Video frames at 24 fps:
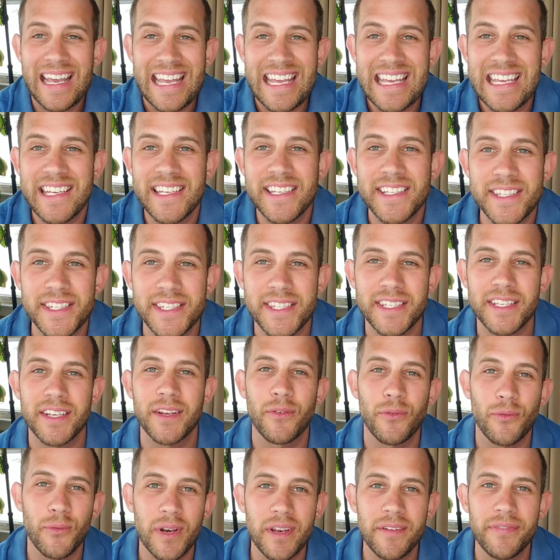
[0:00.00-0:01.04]
Is
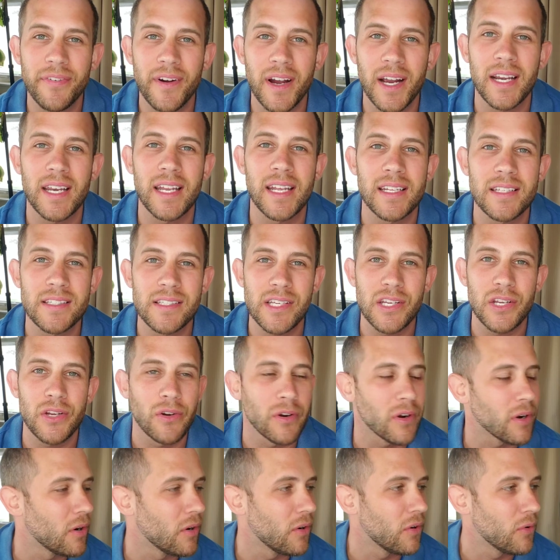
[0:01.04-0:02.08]
refinancing
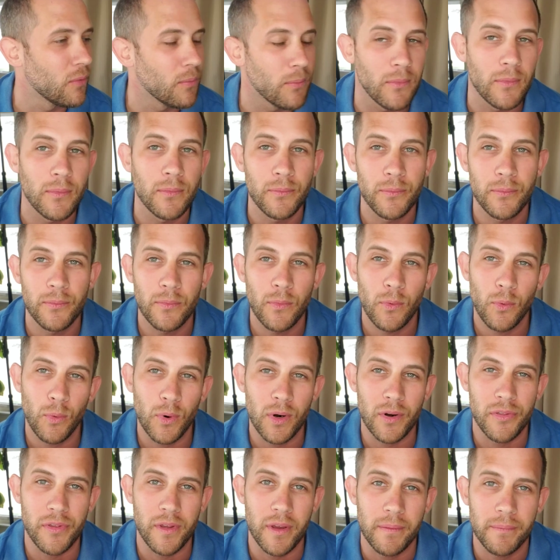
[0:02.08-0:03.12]
your home
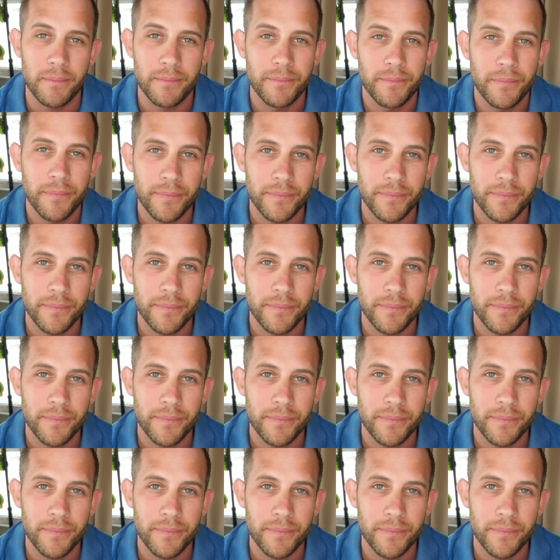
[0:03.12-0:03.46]
worth it?